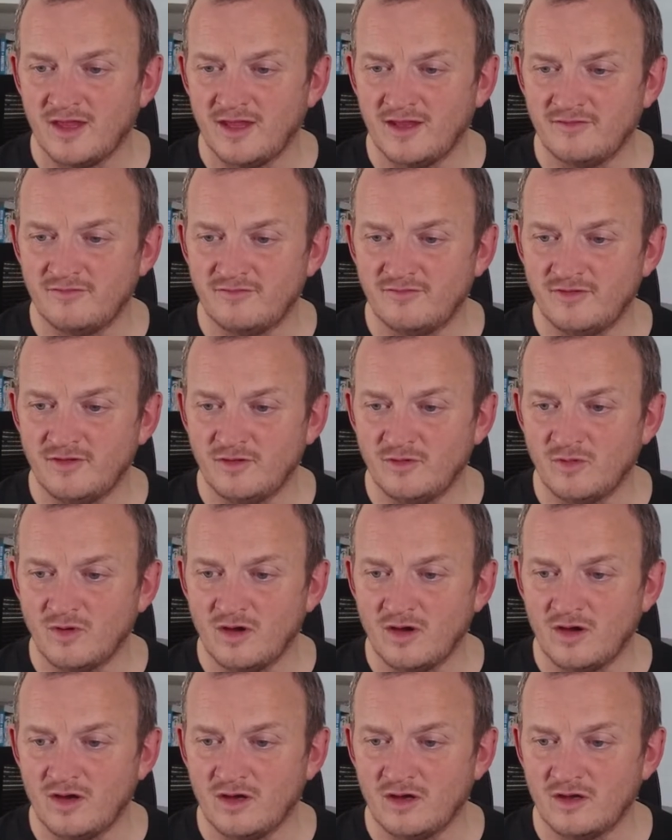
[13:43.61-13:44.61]
If you
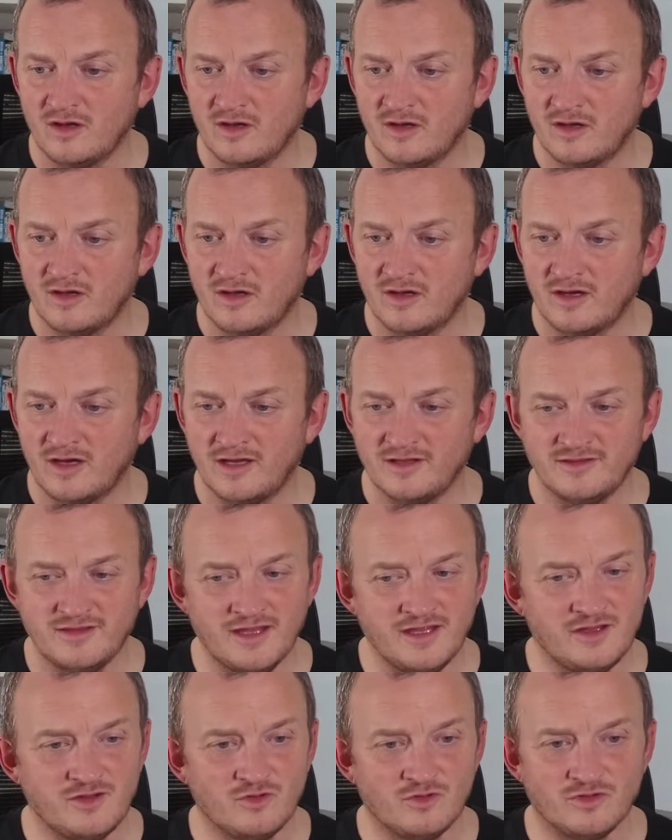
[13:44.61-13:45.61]
are, I
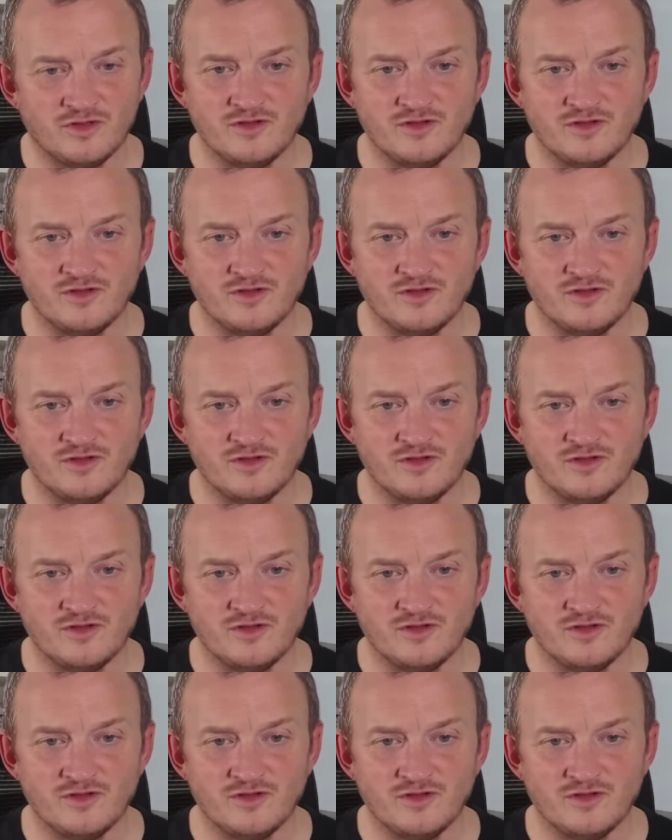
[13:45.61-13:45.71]
think your